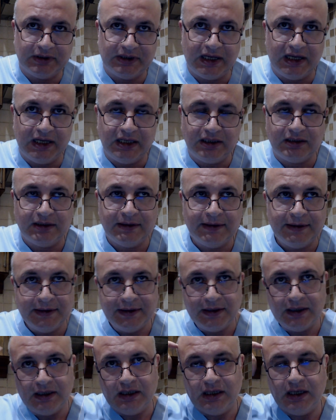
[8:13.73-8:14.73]
date,
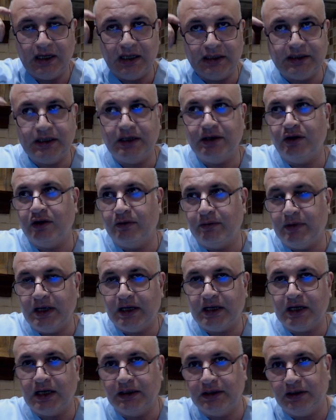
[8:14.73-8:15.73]
anterior
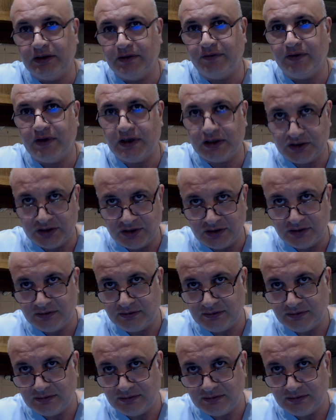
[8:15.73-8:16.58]
myocardial infarction,